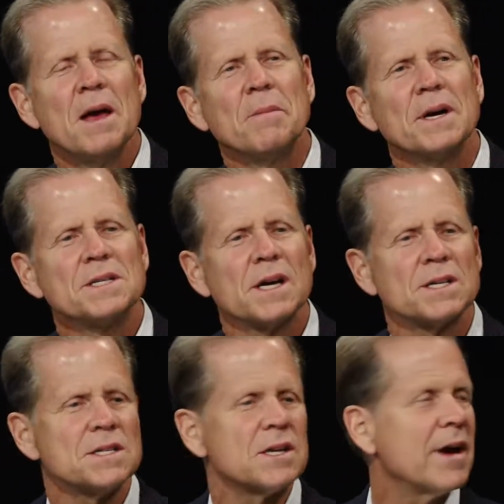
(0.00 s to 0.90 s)
But
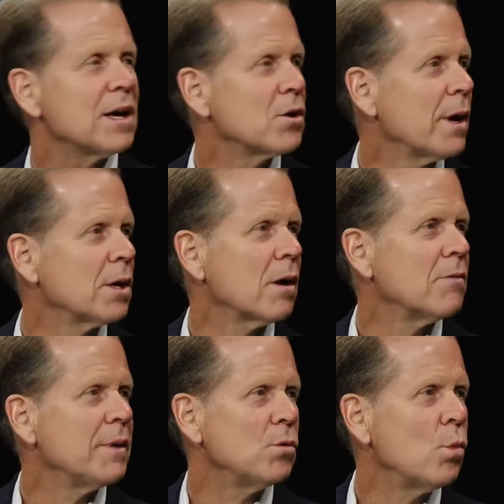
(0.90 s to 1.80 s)
since I've had a credit card,
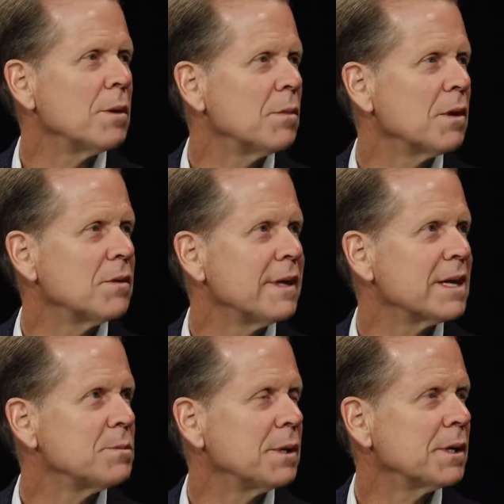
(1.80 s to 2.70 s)
I've paid 1 month, and
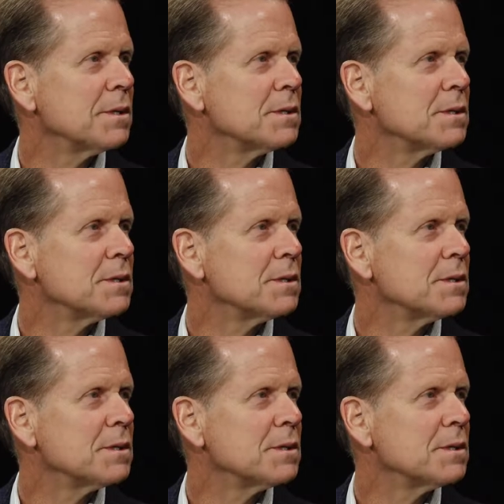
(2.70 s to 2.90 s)
that's because